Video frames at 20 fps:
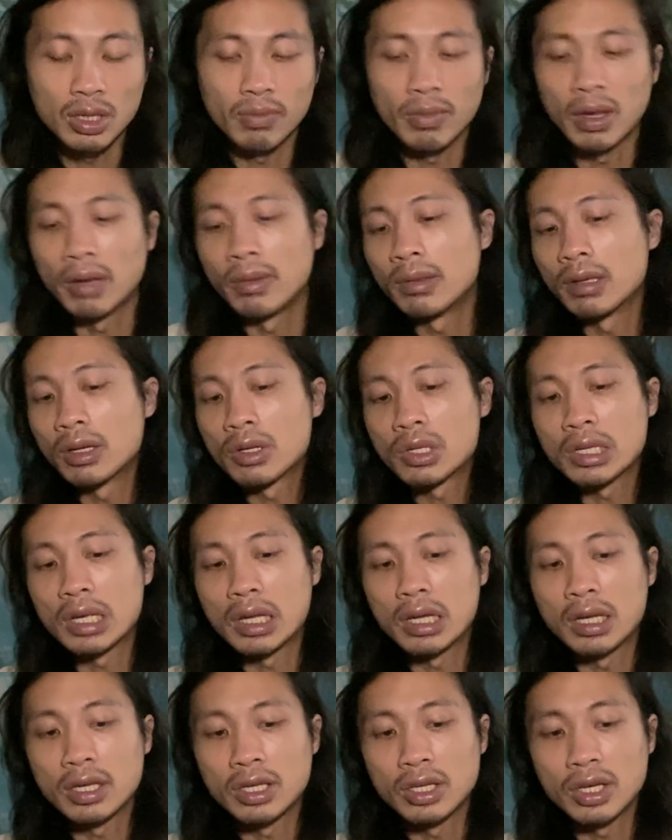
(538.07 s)
Maybe there's,
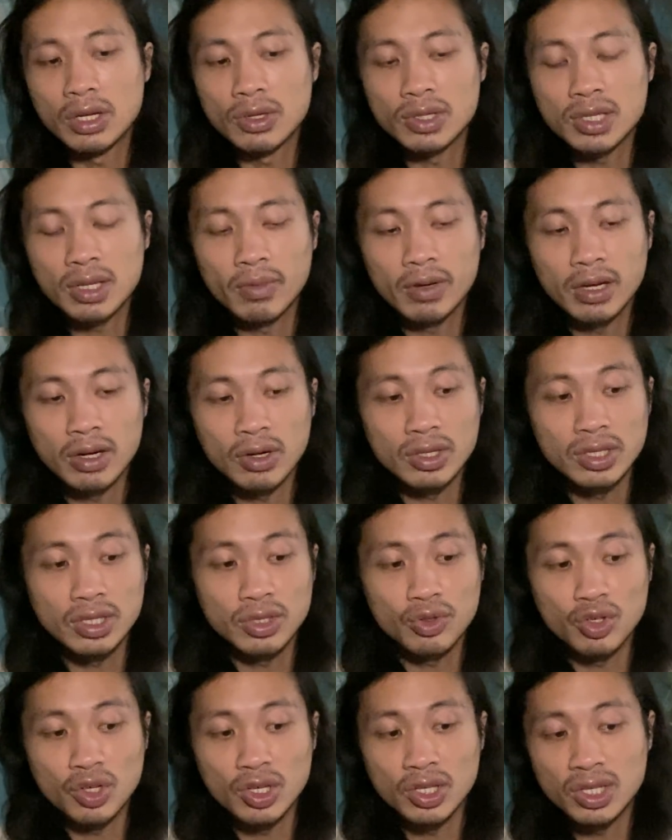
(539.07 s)
a, you know, someone here
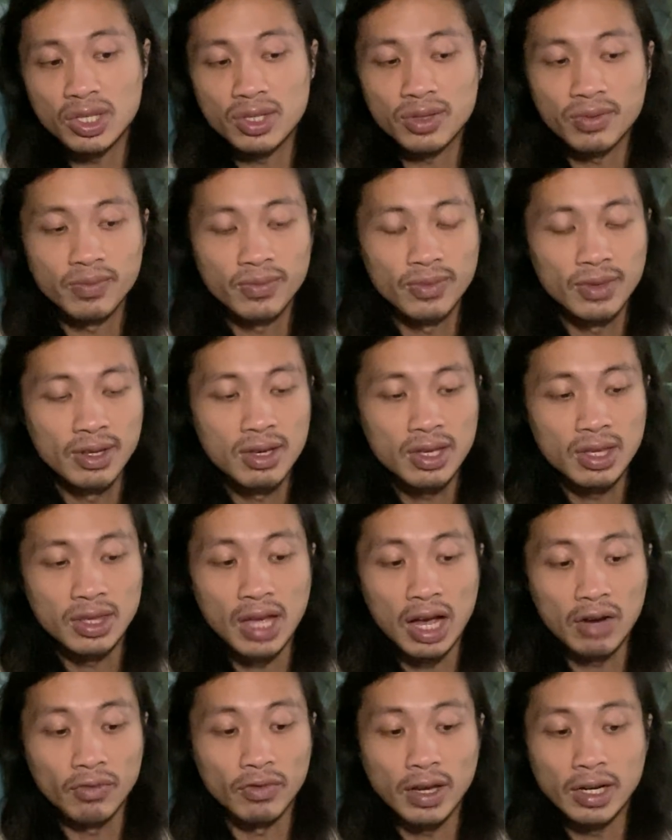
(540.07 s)
is just
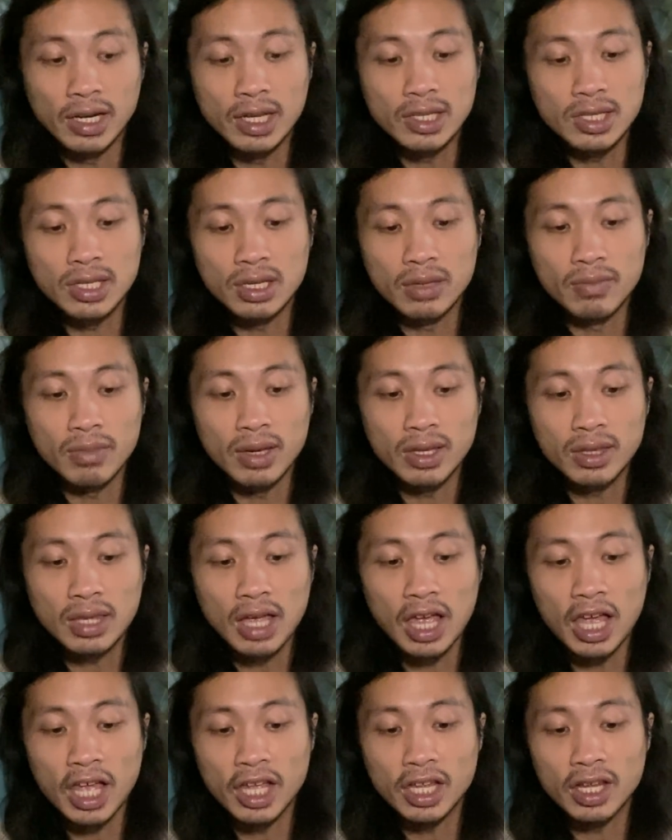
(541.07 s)
not ready to admit
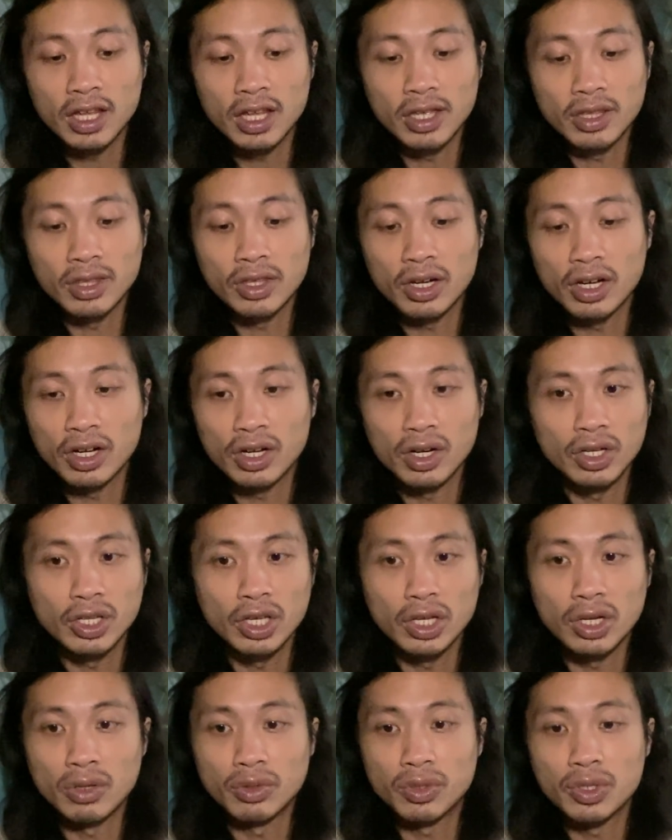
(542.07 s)
that they're, you
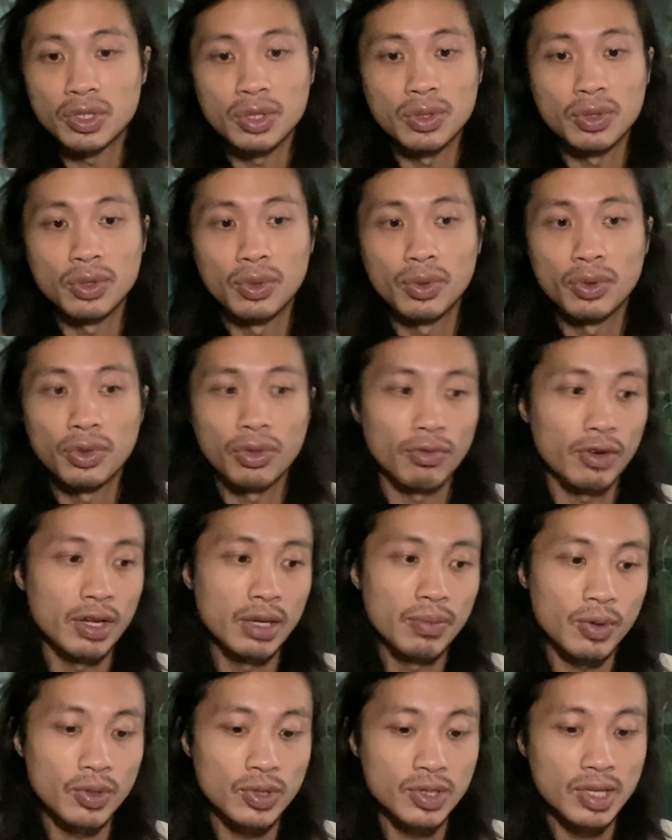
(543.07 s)
know, two, three
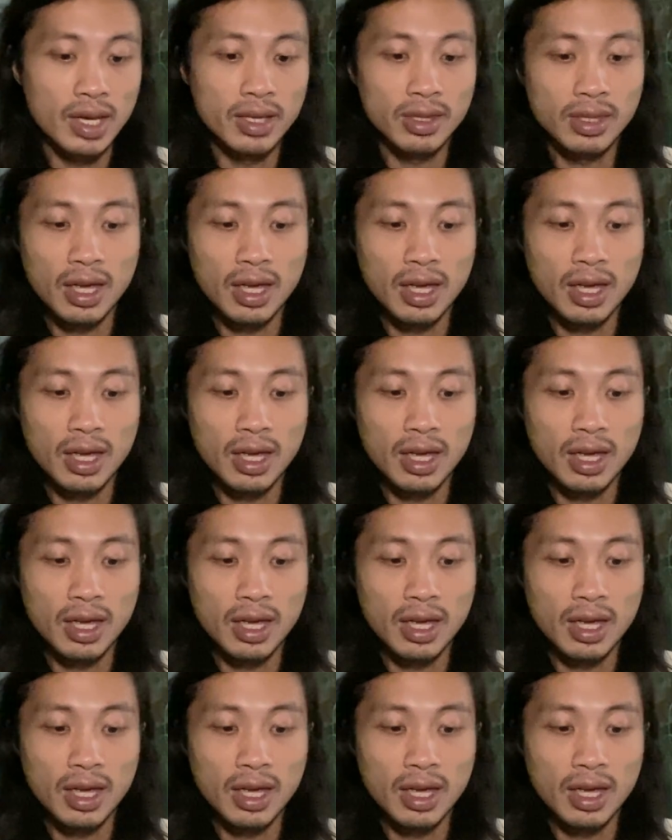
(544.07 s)
percent